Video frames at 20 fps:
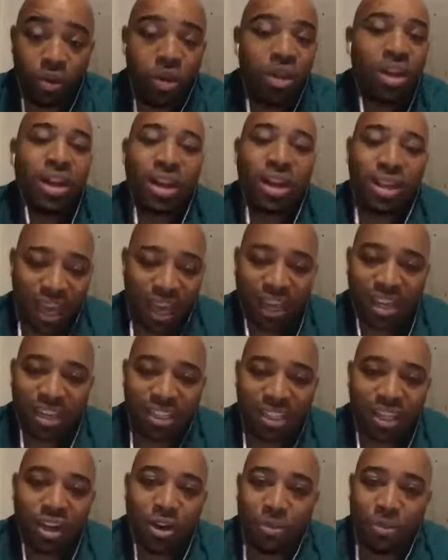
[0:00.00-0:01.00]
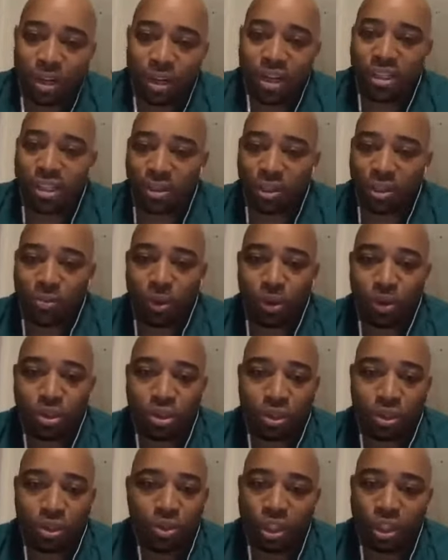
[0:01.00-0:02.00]
Because I can tell when there's this person
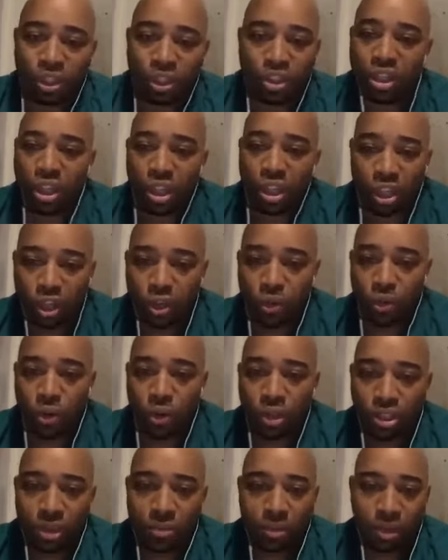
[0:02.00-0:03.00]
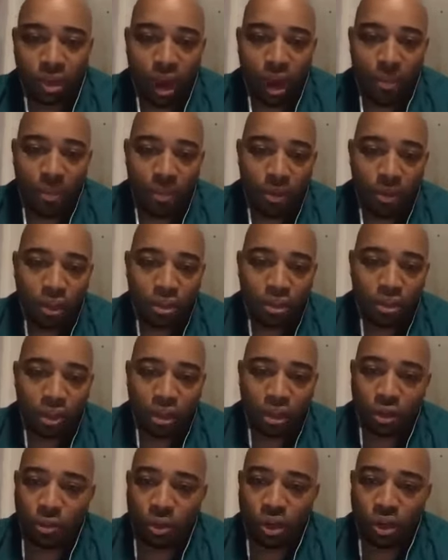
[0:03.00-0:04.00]
who's just doing something operationally to
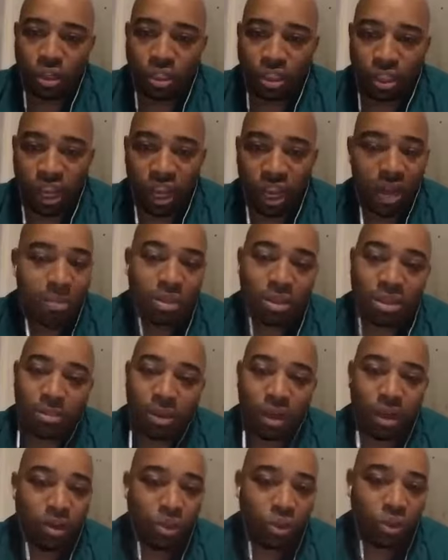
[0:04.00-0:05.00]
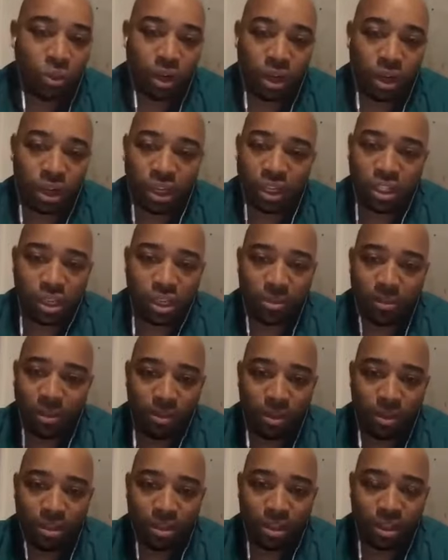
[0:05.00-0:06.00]
run a scam and somebody who's running a legitimate
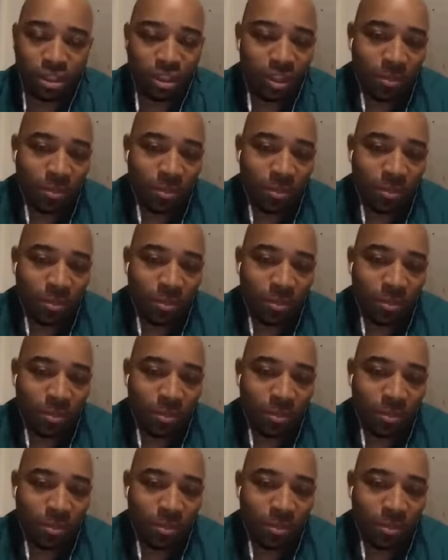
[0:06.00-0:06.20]
business.